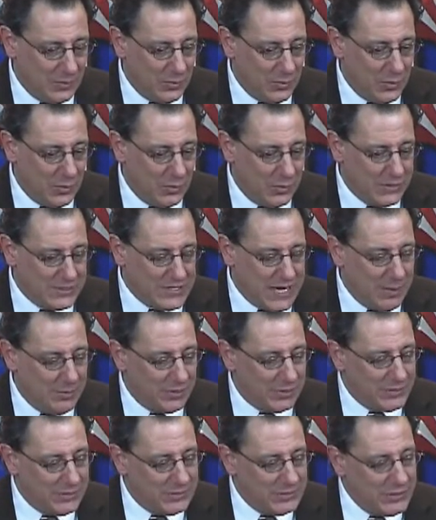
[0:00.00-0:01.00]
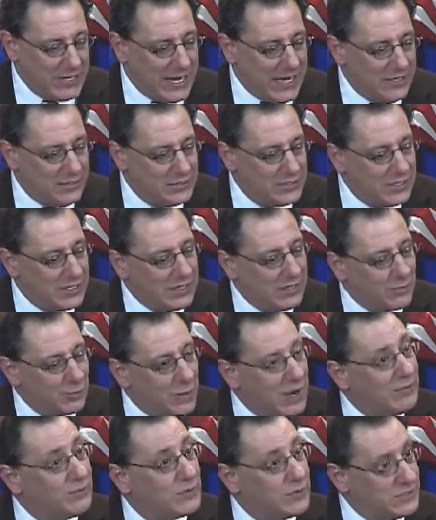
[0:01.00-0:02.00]
was able to change little
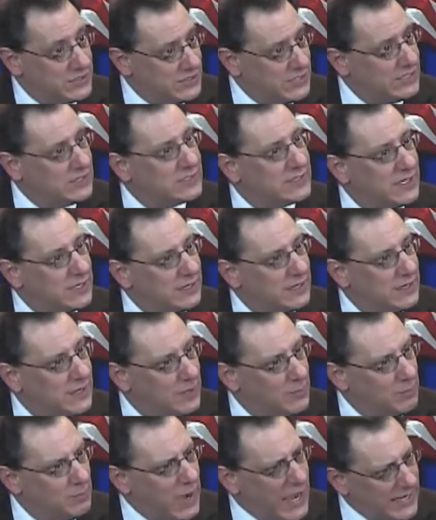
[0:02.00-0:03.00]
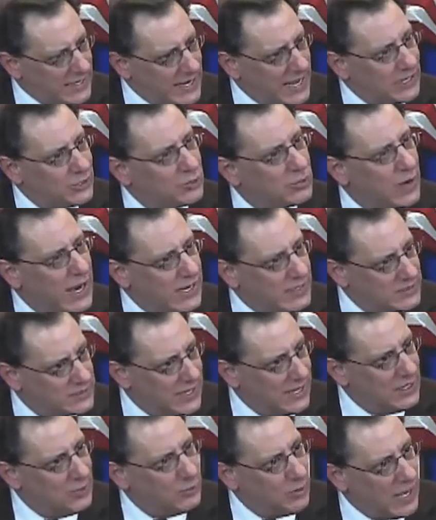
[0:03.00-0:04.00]
references that might not
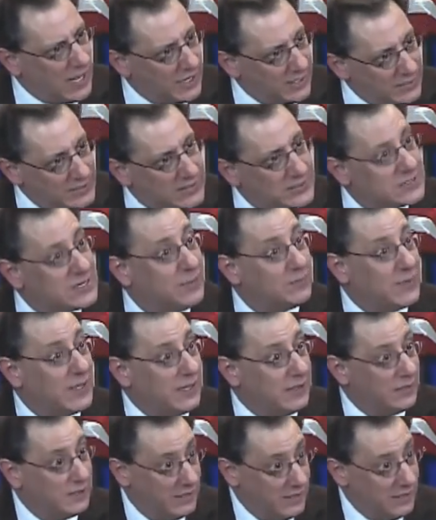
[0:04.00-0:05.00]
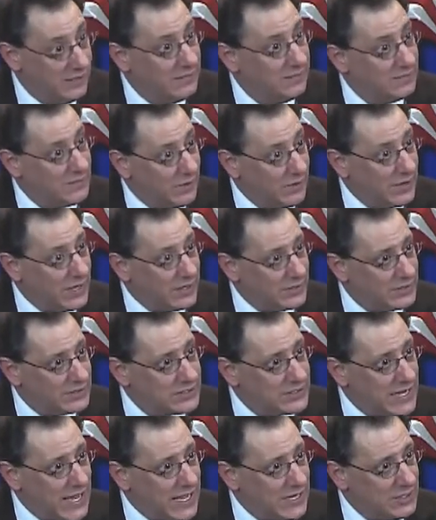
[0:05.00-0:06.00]
translate well into something very
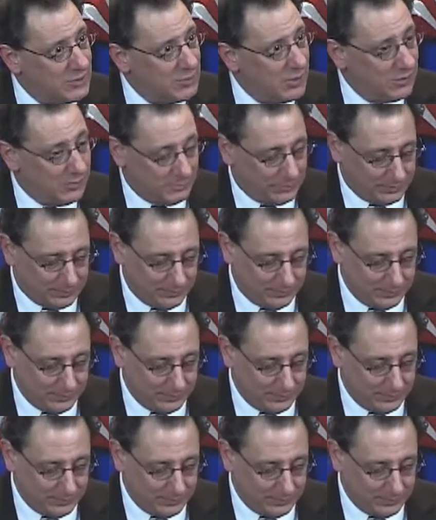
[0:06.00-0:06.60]
understandable,